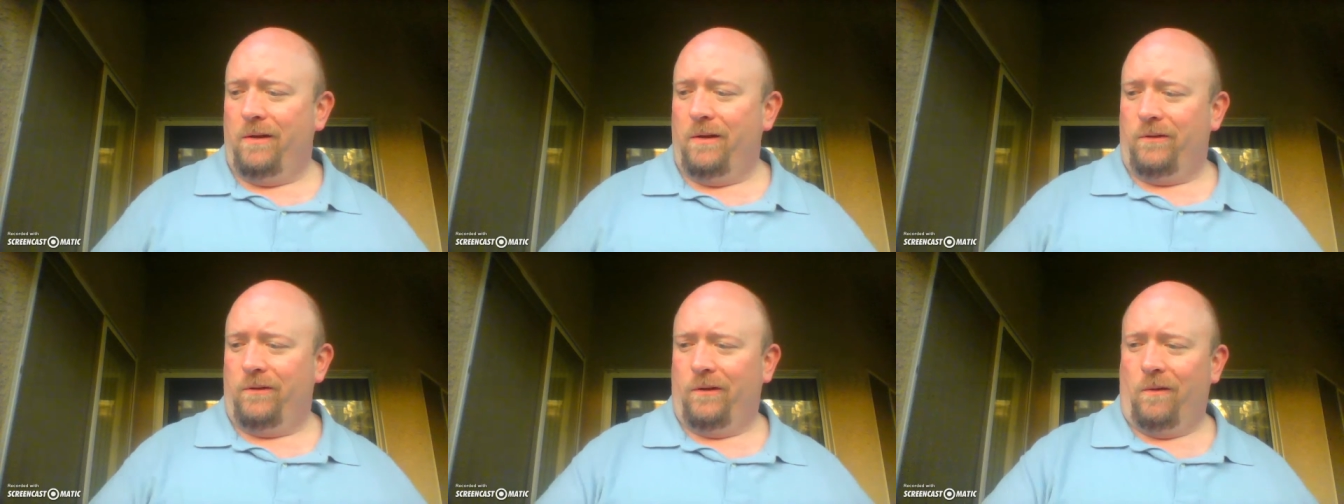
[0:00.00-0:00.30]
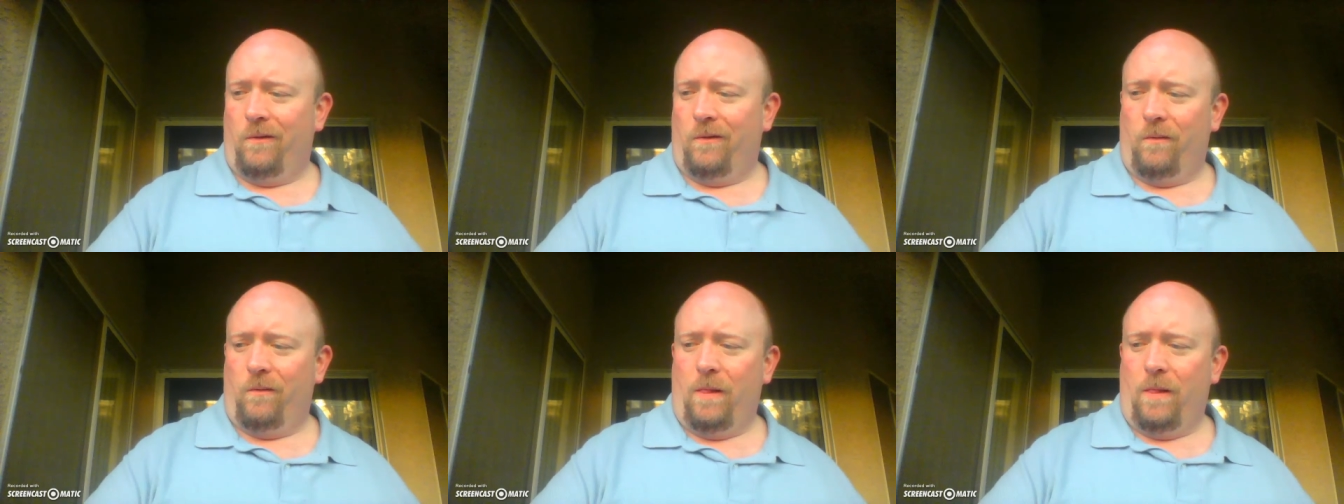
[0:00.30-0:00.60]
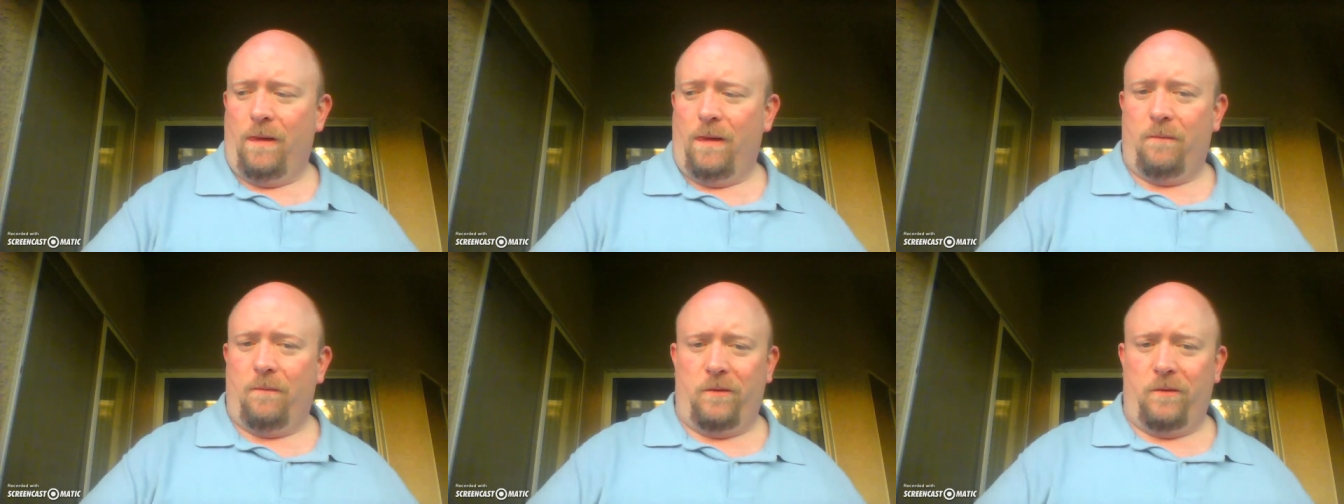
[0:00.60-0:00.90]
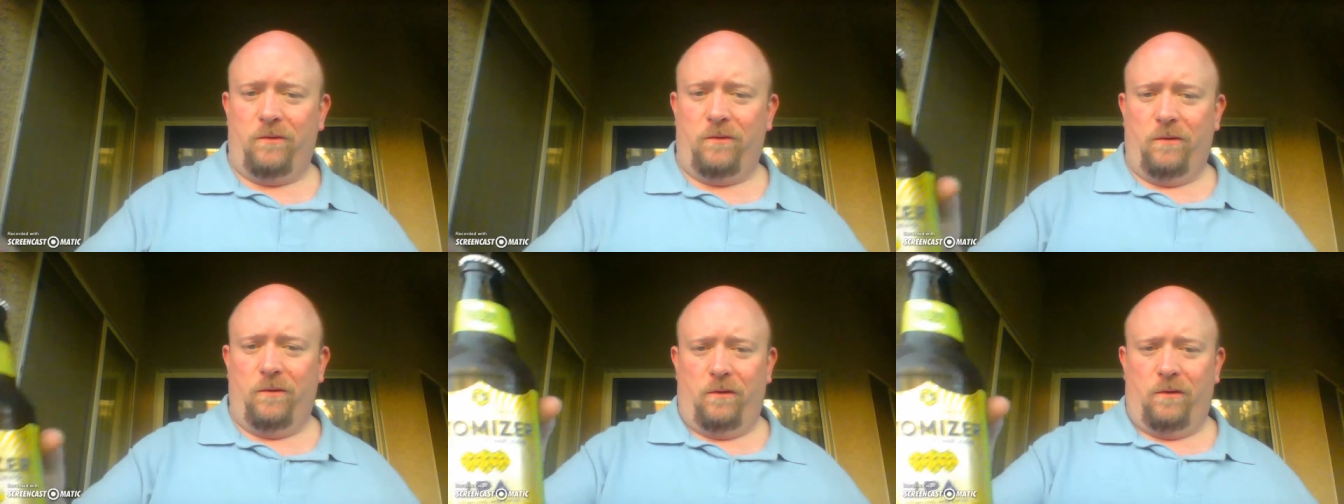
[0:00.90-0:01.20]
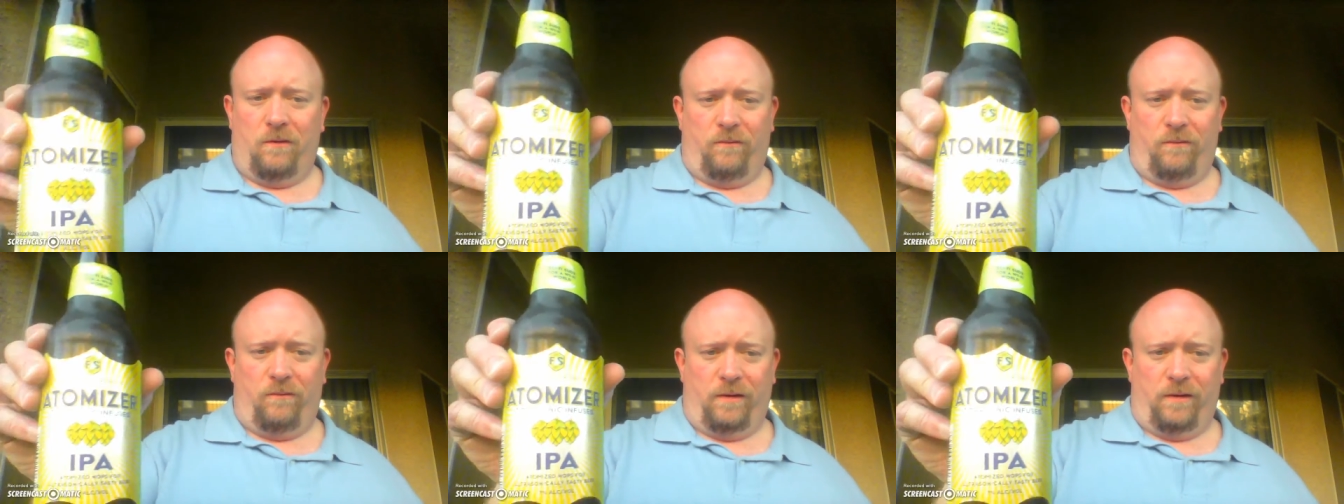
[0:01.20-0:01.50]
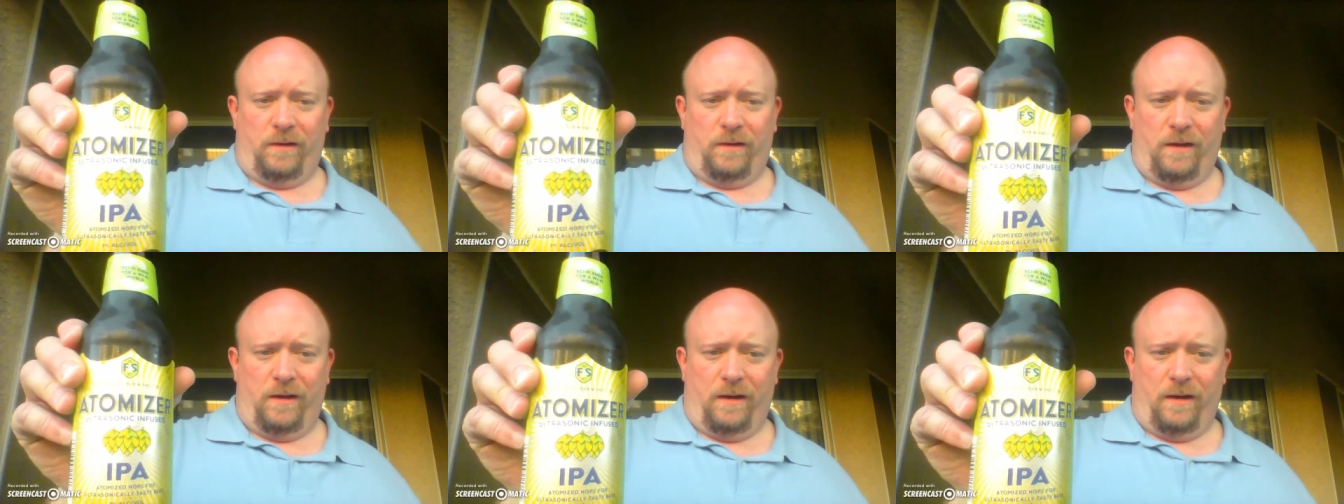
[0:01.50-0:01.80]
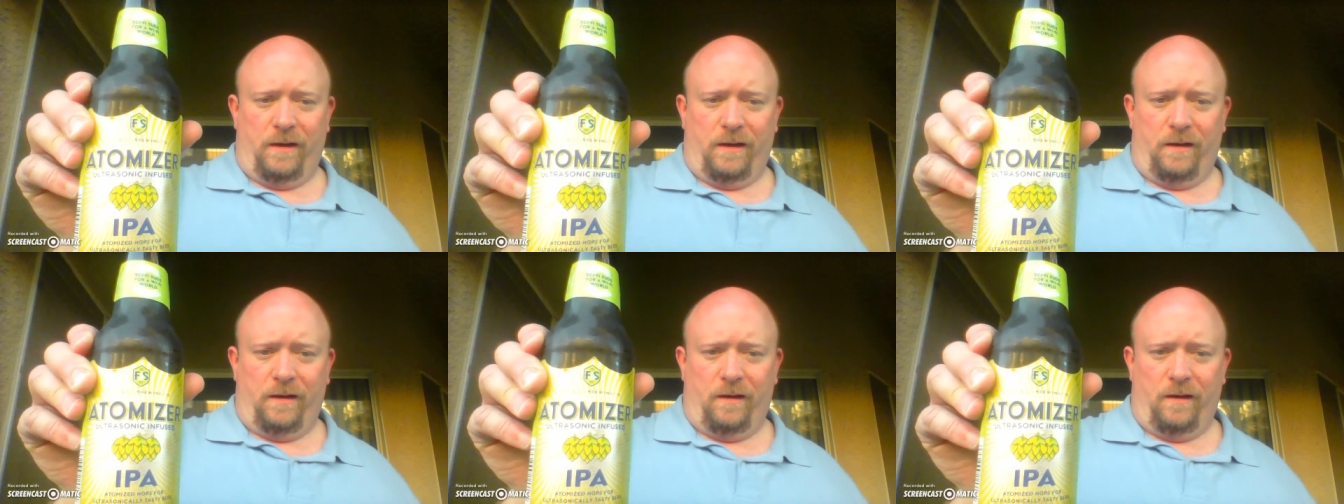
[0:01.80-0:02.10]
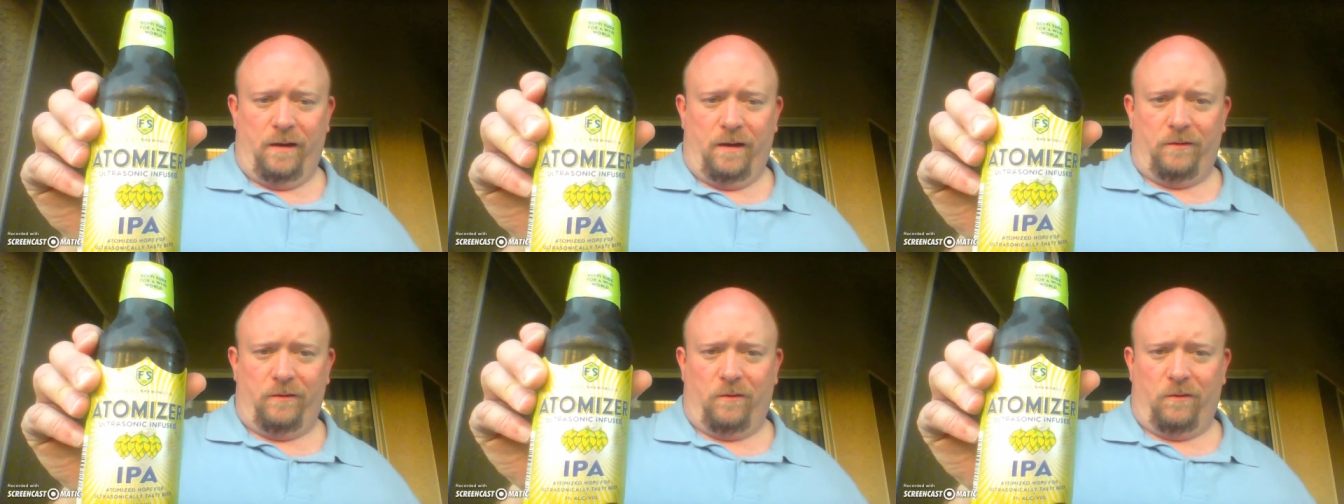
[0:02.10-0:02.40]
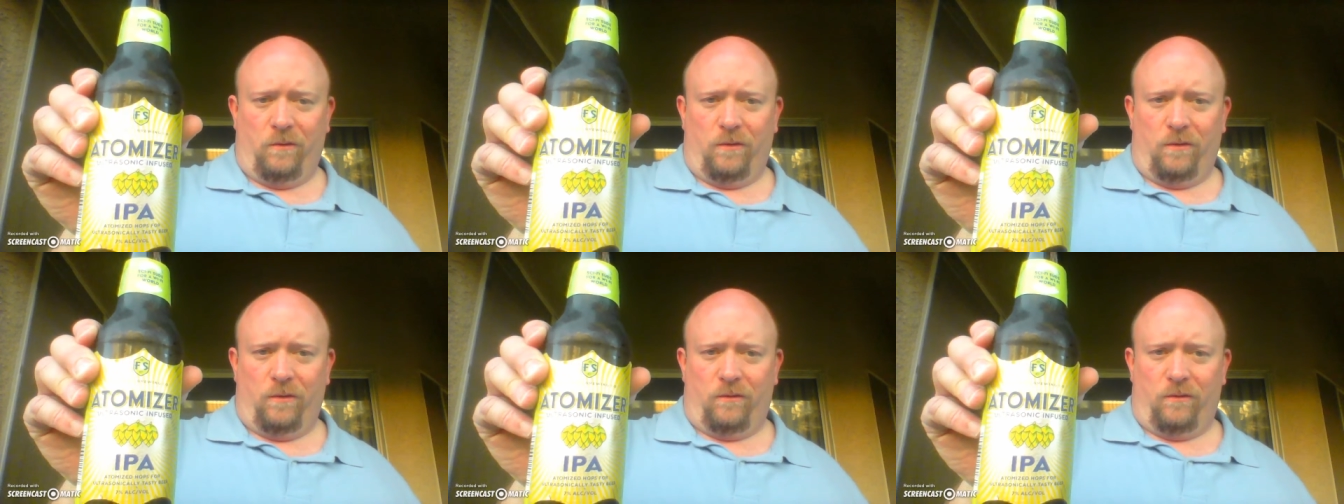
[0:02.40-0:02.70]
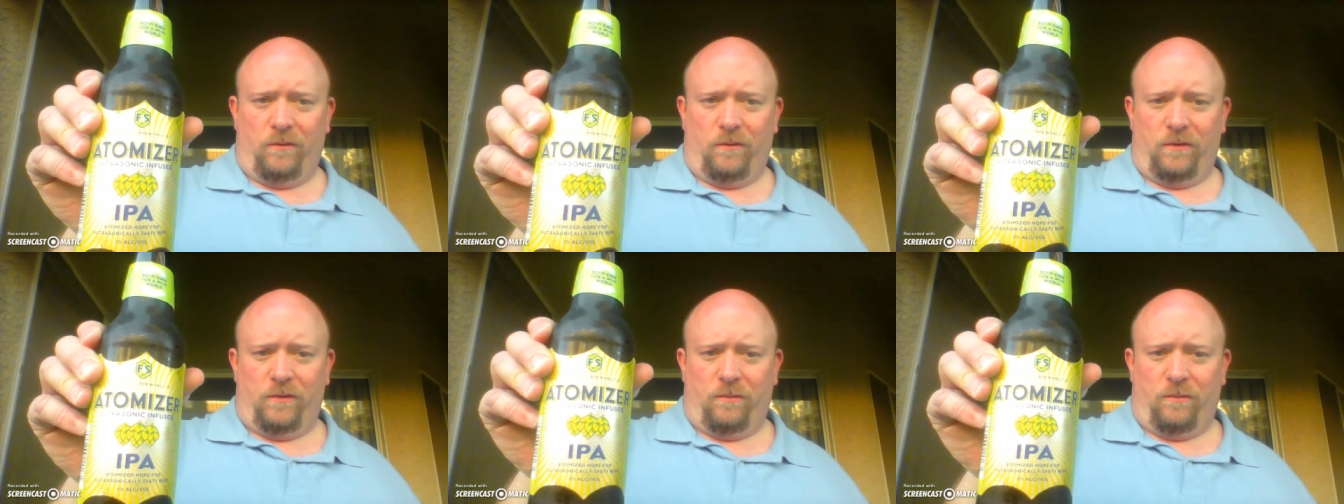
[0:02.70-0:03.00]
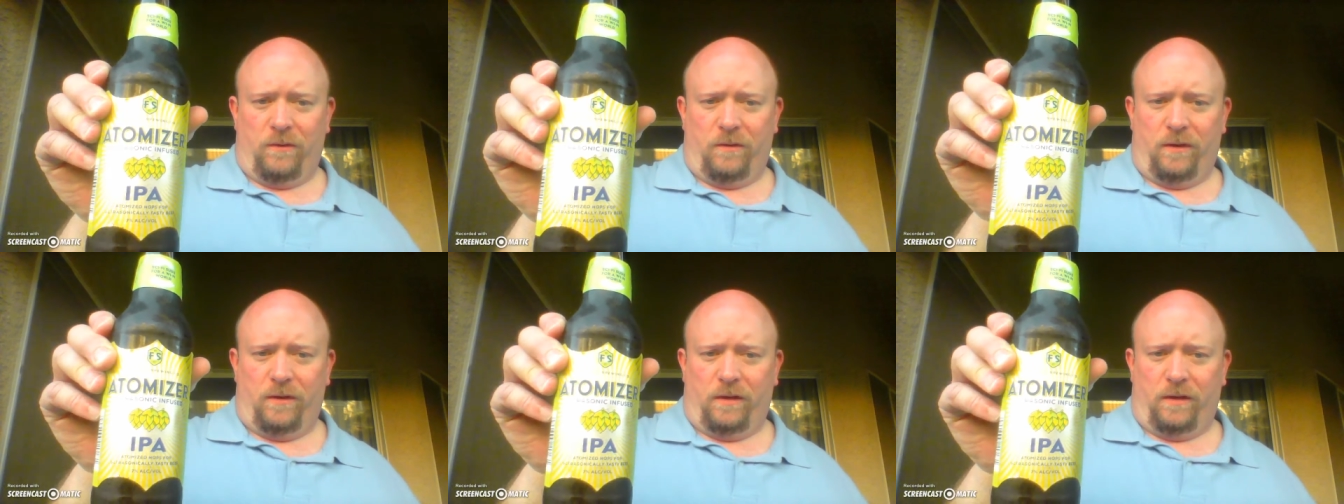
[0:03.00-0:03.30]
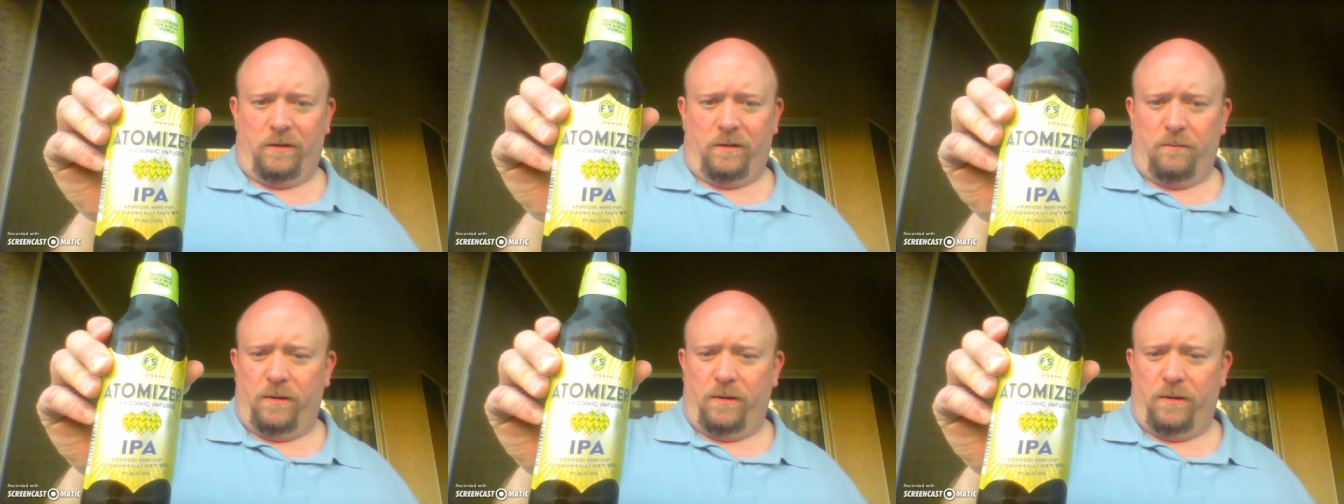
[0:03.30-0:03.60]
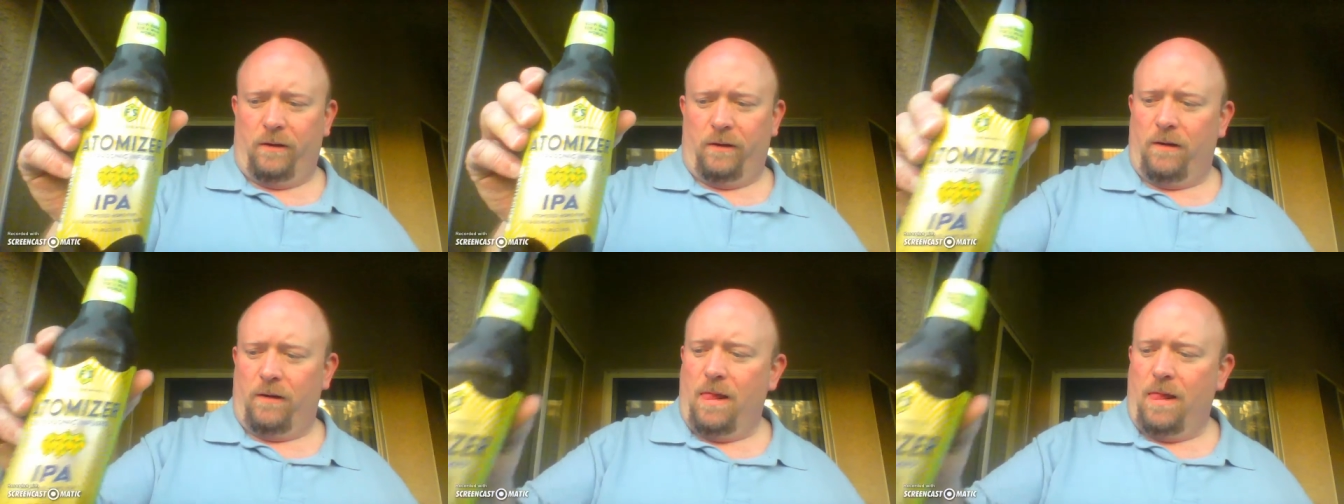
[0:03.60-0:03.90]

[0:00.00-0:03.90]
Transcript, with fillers: So these are all fairly high scores for this particular beer.